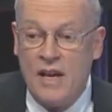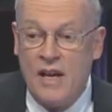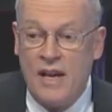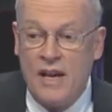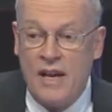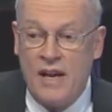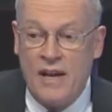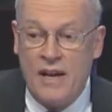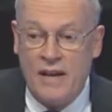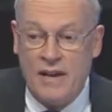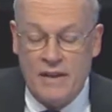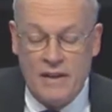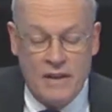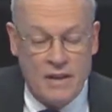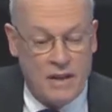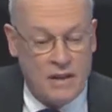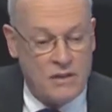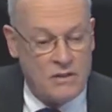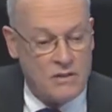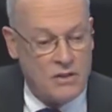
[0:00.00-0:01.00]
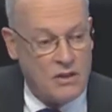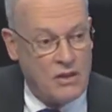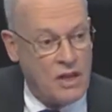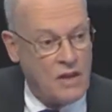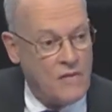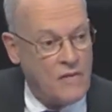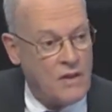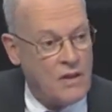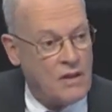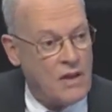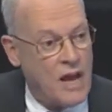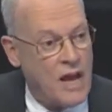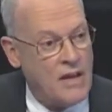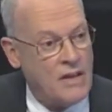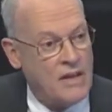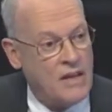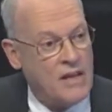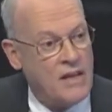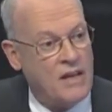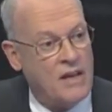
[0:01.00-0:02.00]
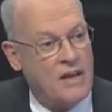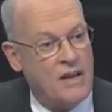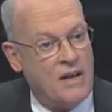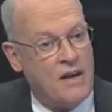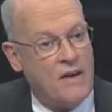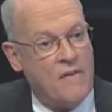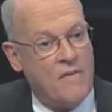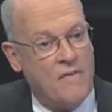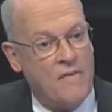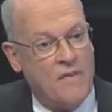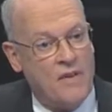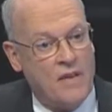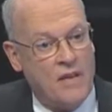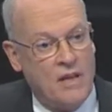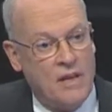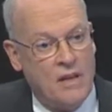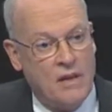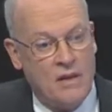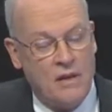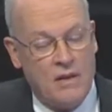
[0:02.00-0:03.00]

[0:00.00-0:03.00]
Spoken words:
And to give you an idea of the